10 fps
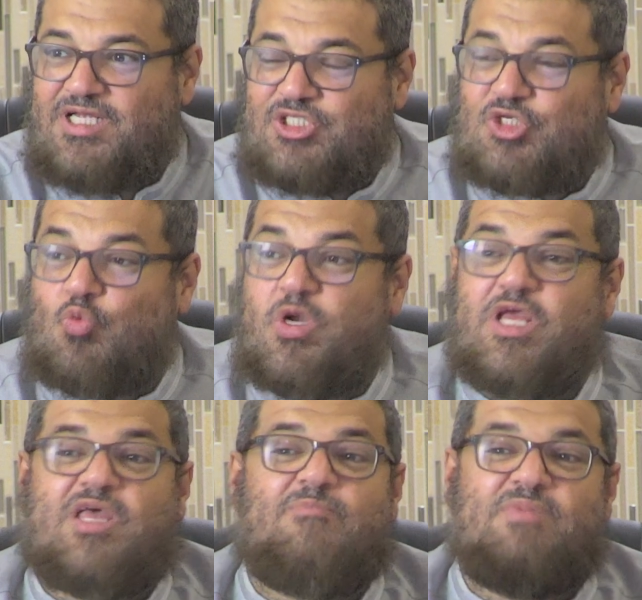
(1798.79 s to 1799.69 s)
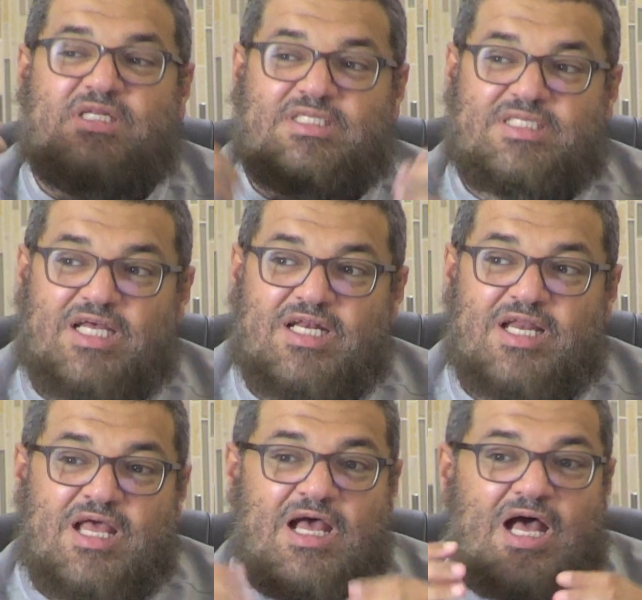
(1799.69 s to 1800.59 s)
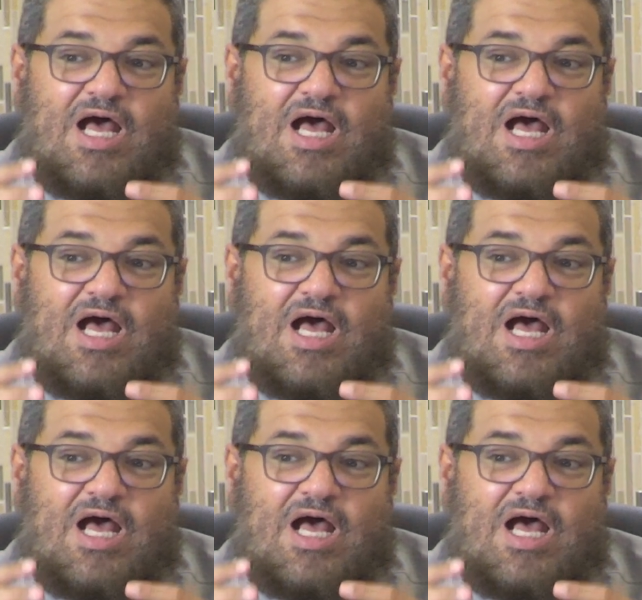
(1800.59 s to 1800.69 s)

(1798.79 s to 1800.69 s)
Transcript: So when I commit sin,